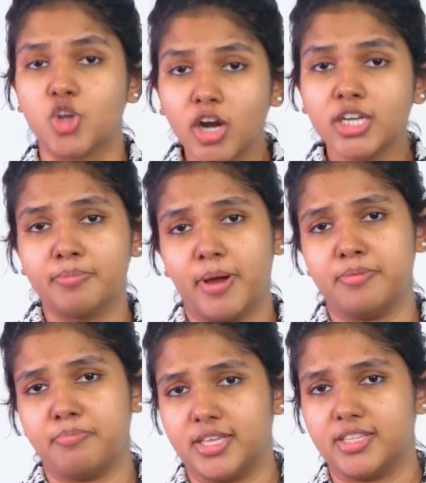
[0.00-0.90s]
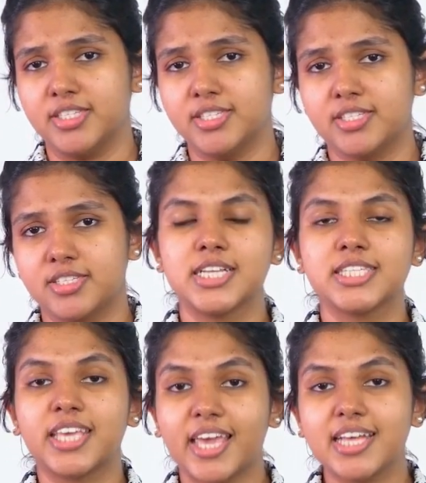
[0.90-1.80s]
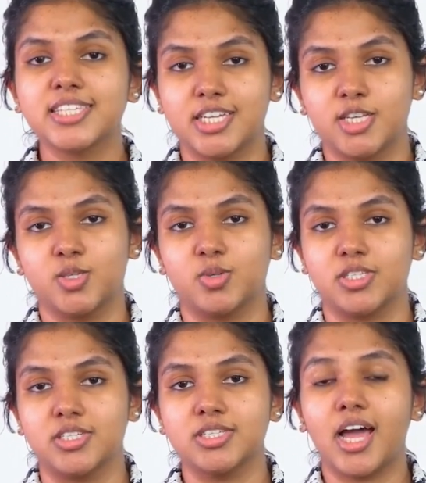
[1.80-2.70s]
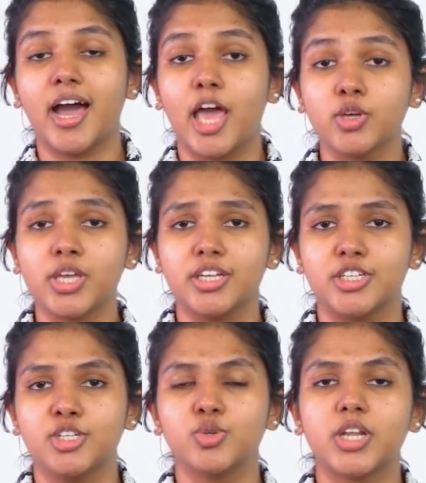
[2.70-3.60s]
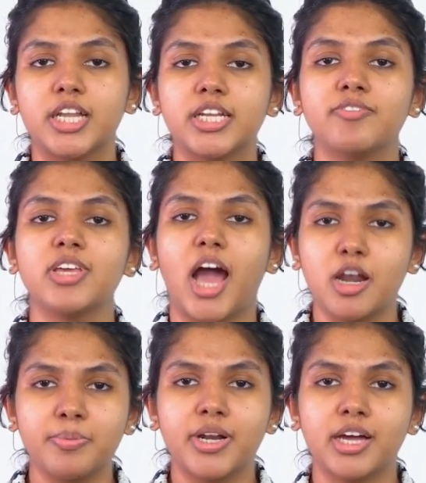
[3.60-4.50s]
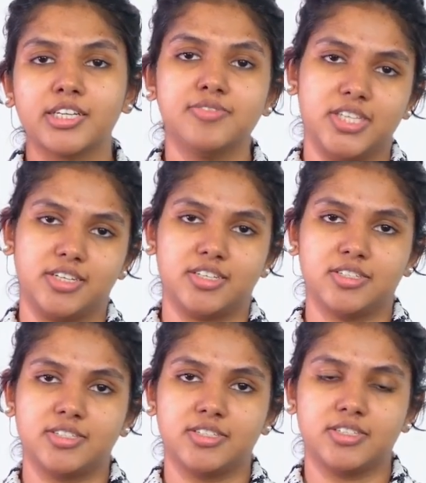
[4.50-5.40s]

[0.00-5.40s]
not abide by this, scarce resources are allocated to relatively unproductive sectors.